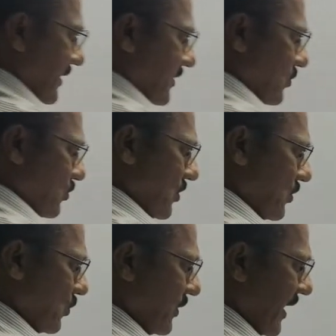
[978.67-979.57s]
into
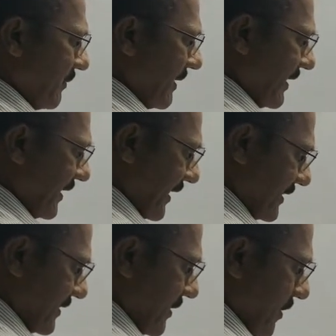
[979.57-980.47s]
z2 can be written
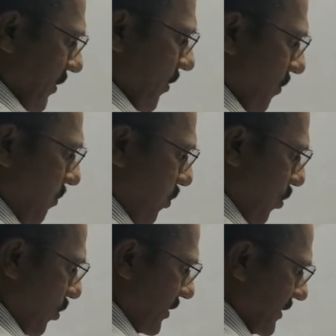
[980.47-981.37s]
as
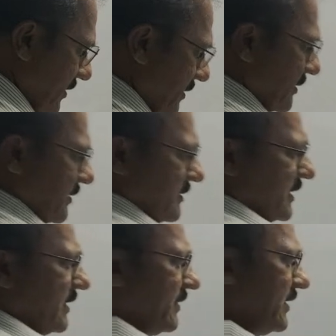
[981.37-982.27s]

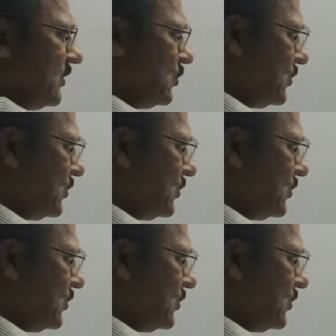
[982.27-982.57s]
4z1 into